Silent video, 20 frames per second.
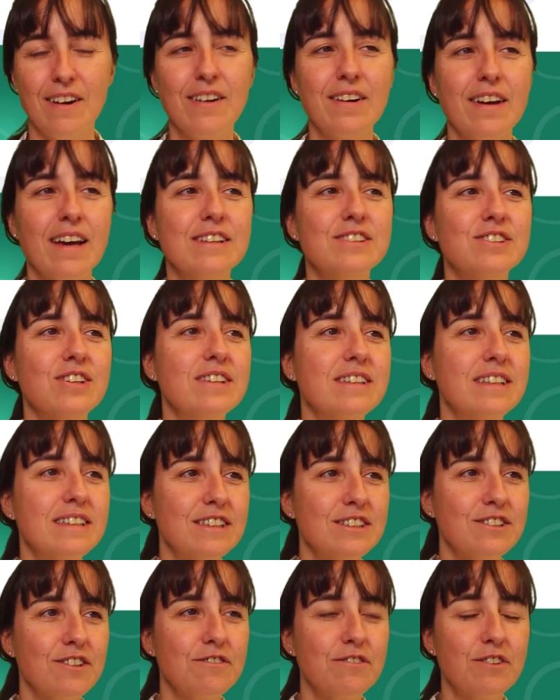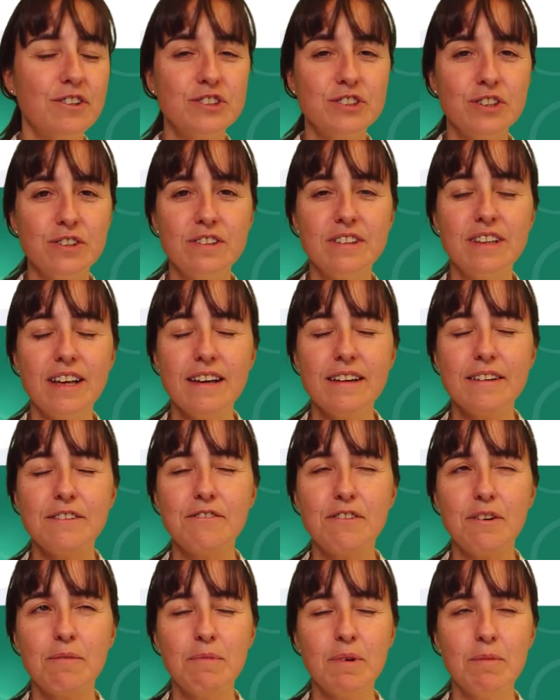Okay, so this is all for today.
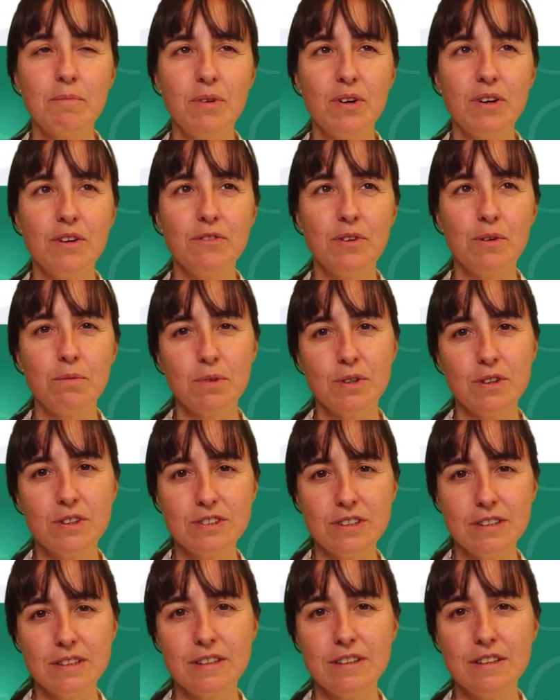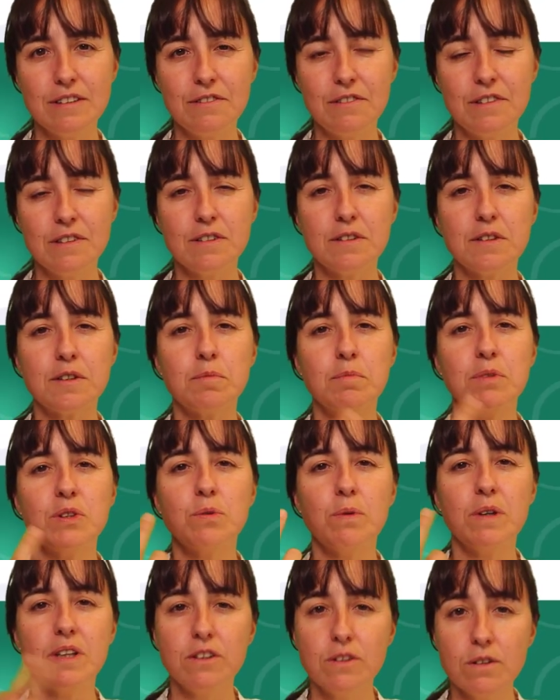Remember, if you want to see the difference
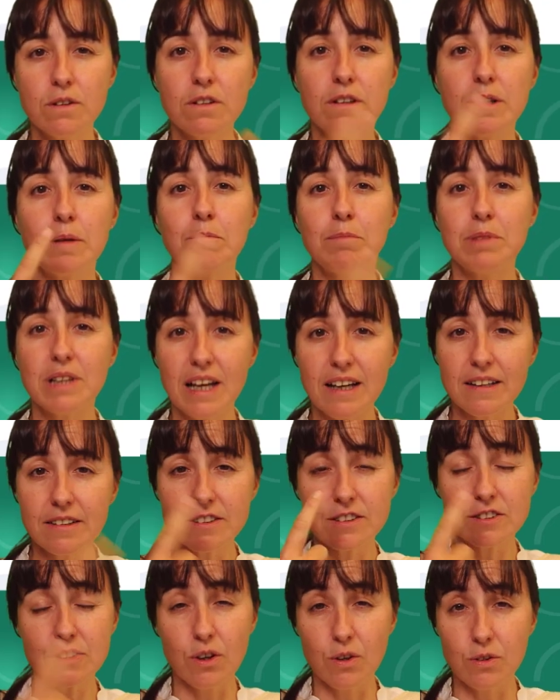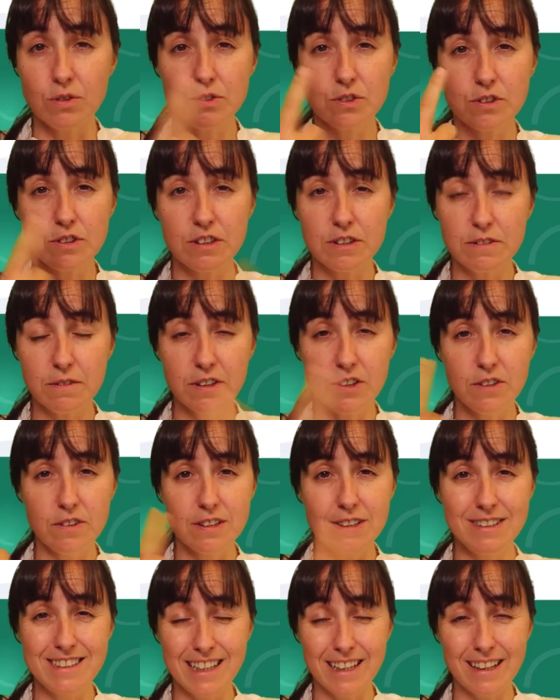between null and blanks, go to this video
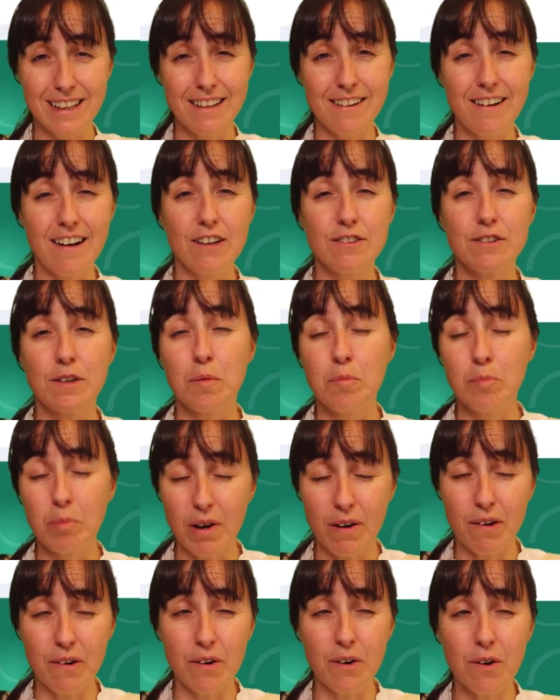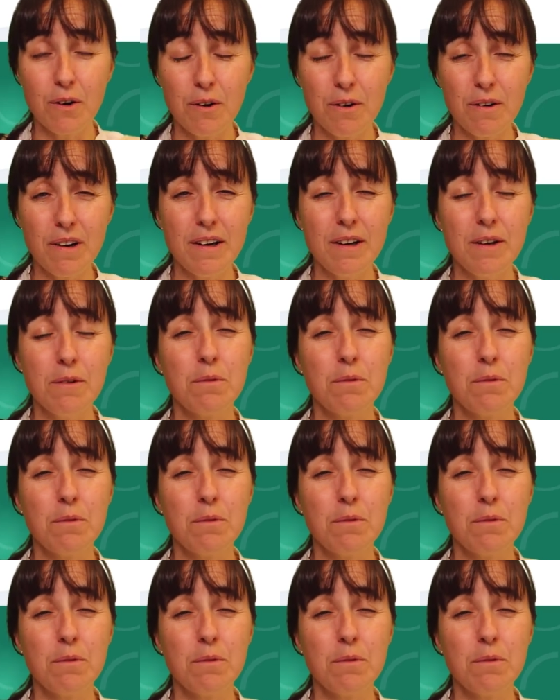and check it out in Power Query.